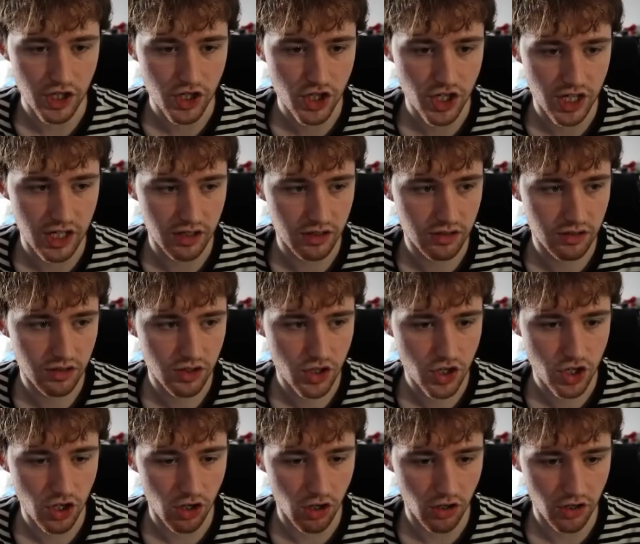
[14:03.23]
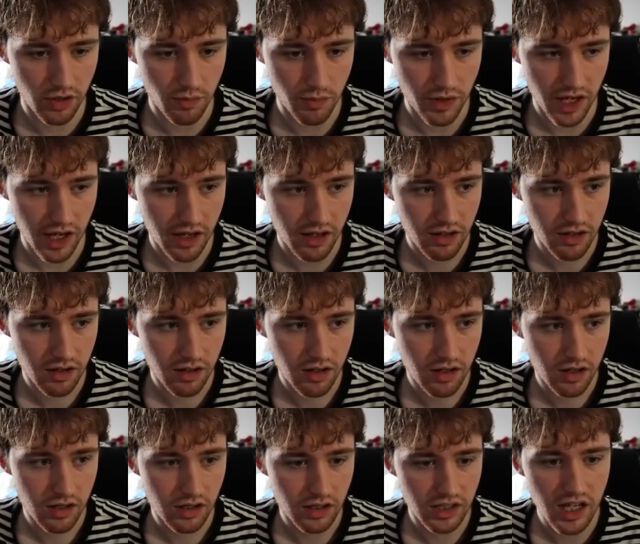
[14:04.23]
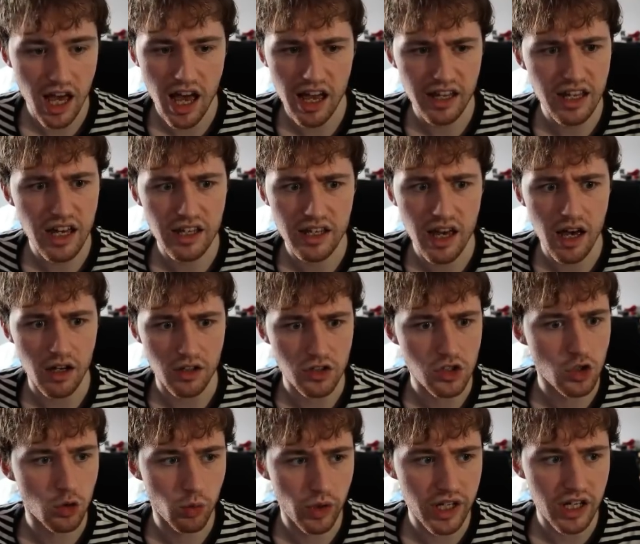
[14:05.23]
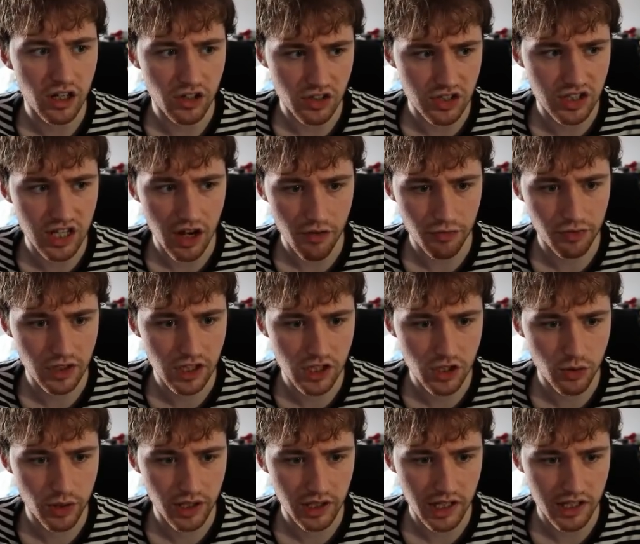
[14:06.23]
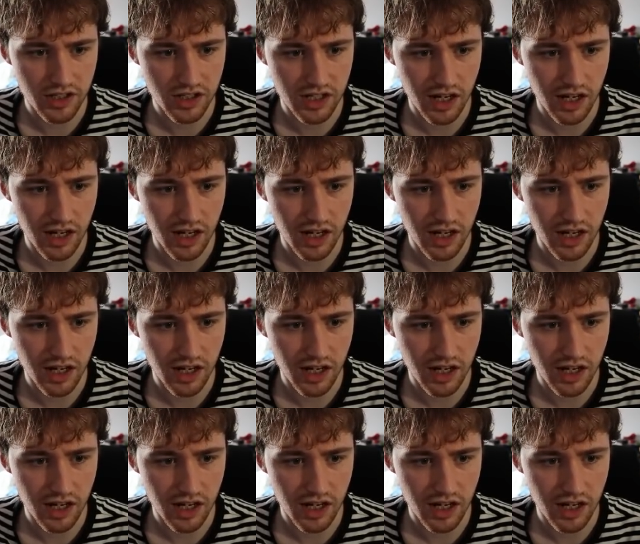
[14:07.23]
shit shot on him there. Yeah, so we are definitely doing less